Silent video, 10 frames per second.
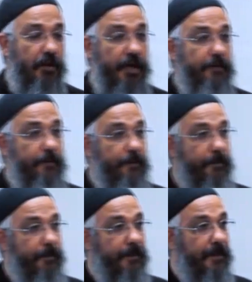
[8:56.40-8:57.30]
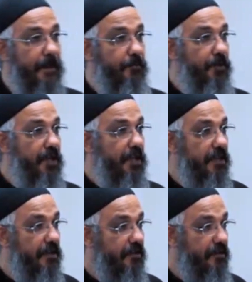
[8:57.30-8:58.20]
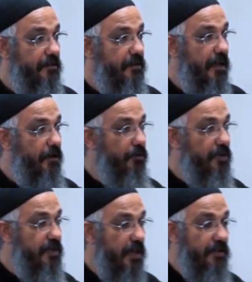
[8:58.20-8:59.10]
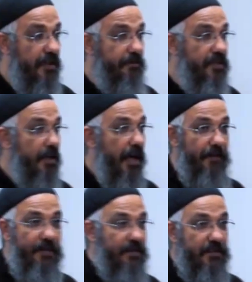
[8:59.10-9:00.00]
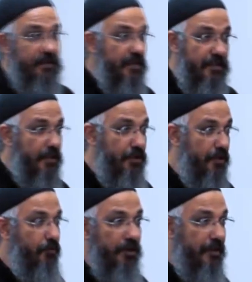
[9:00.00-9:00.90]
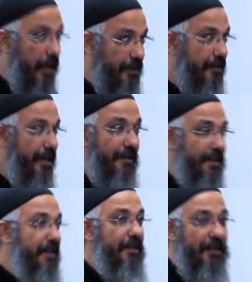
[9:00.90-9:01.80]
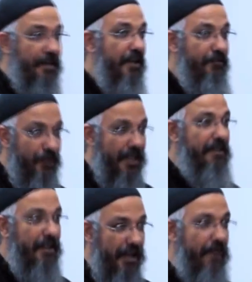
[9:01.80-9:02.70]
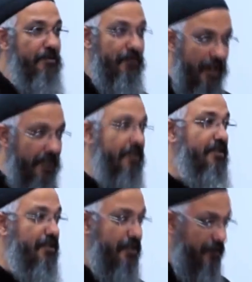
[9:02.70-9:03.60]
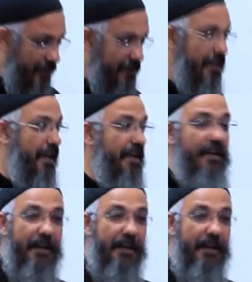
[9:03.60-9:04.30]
Okay? Can we now recite the names? And this is this session. We're done. I think if you get the names of the letters this day,